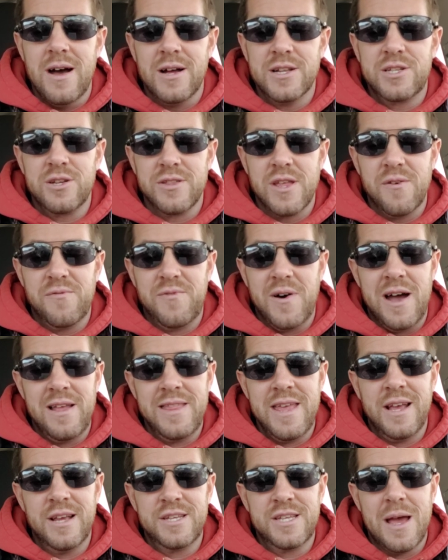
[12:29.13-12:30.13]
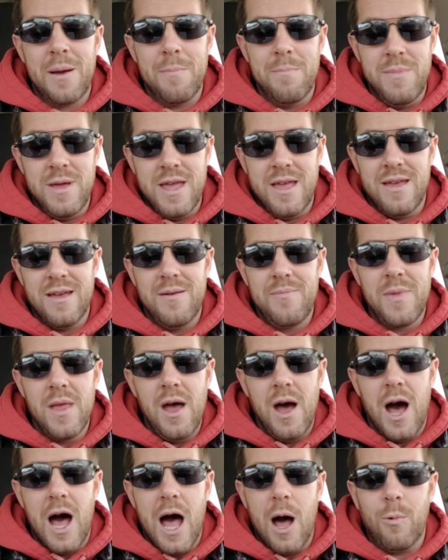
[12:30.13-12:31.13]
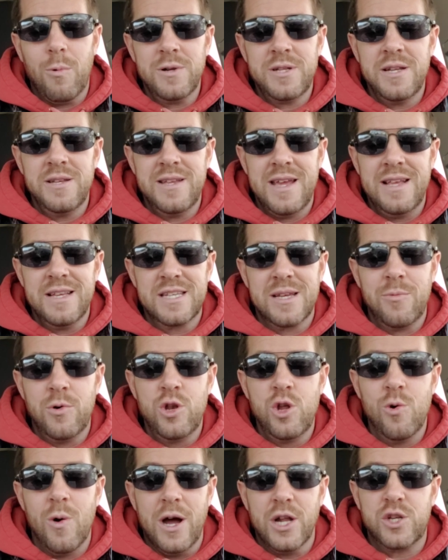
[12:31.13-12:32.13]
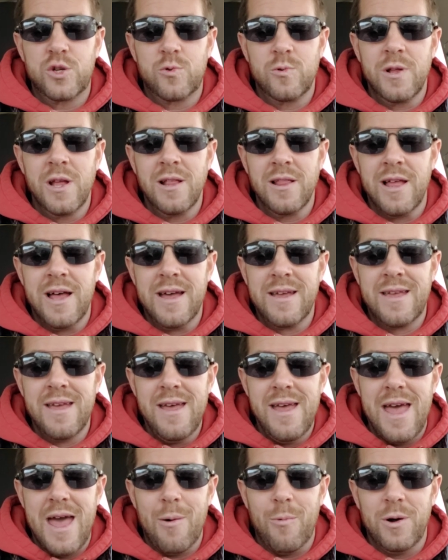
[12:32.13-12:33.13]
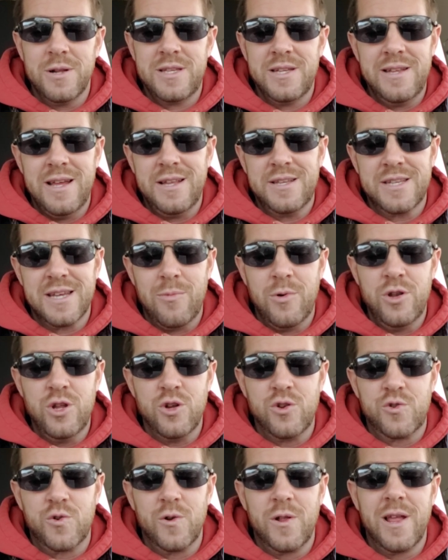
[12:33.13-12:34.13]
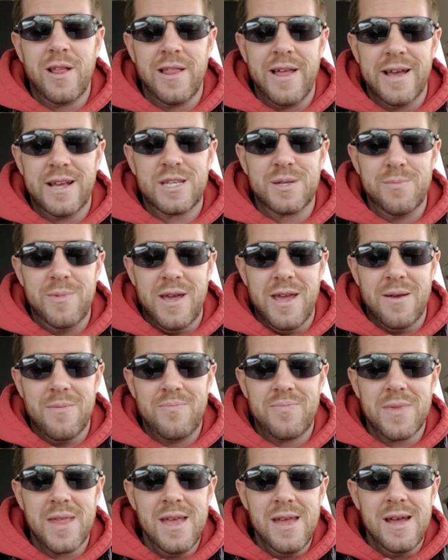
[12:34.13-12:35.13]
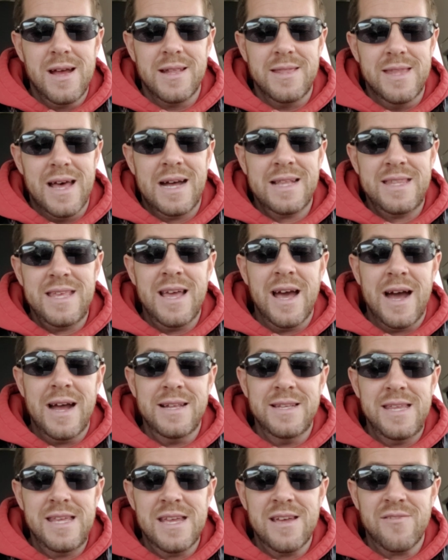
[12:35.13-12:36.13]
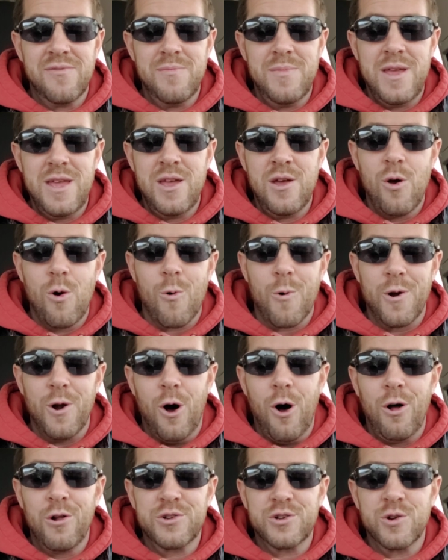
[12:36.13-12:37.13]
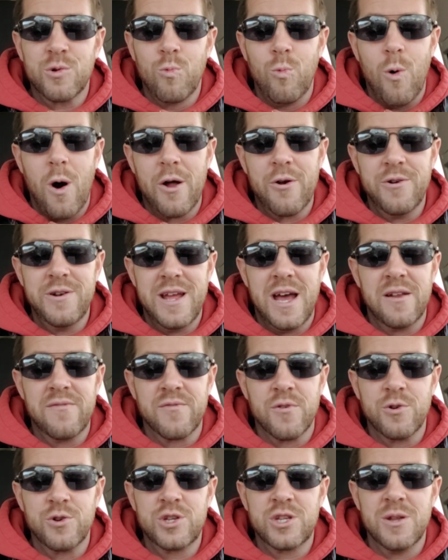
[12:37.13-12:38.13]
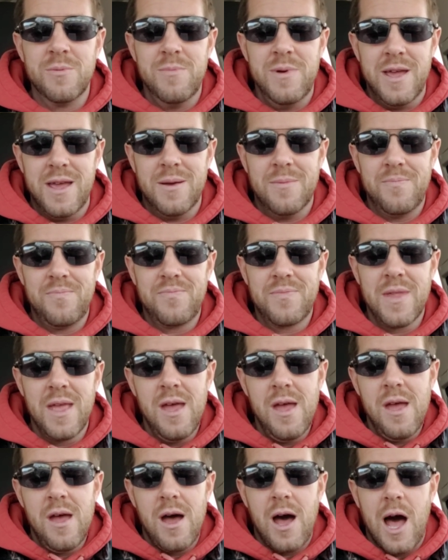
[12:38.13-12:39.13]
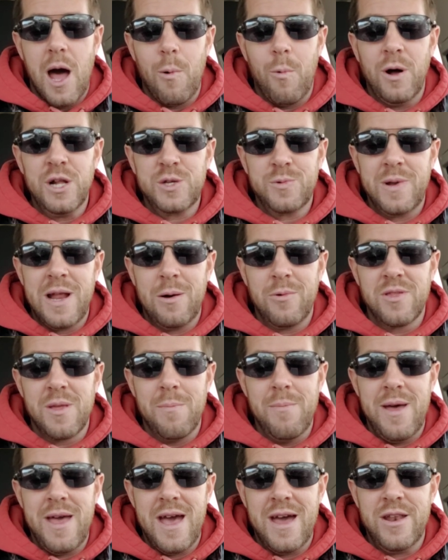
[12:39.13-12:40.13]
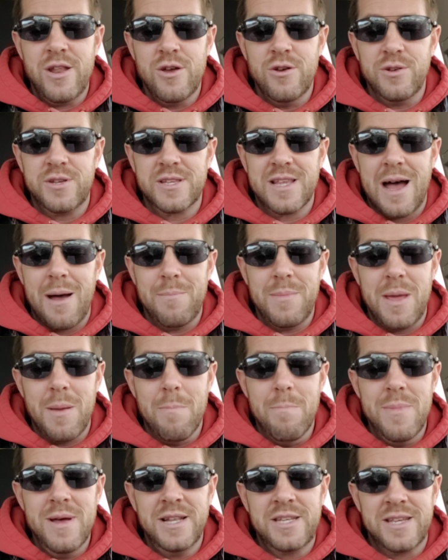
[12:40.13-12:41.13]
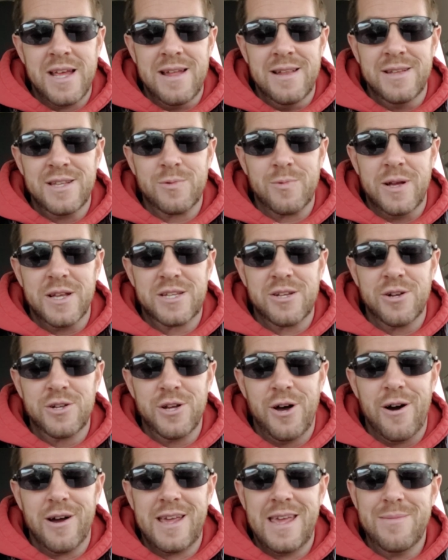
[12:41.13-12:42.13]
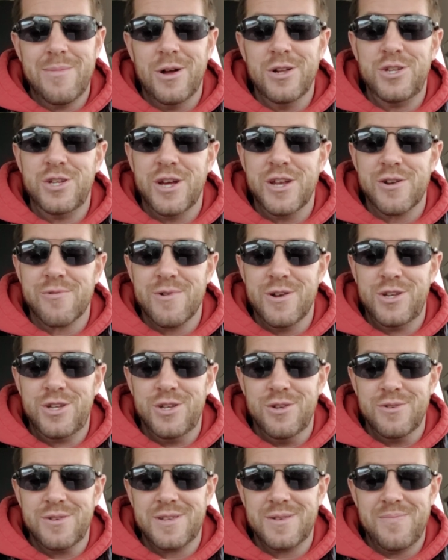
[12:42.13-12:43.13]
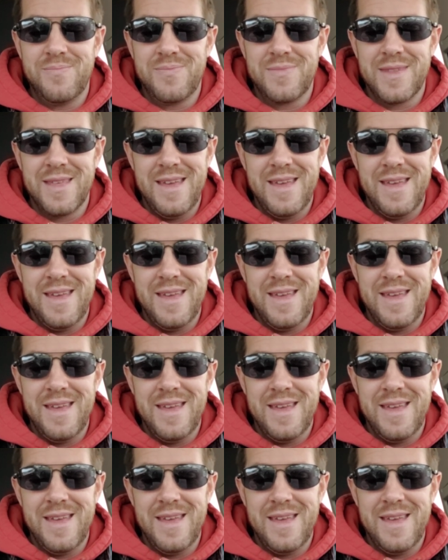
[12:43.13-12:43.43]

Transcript: until they finally accept me. I want to date someone who I truly like and want to date someone who truly likes me. Not the idea of me or an altered, watered-down version of me. I once went out with a man who stopped me mid-sentence when I started talking about gender issues.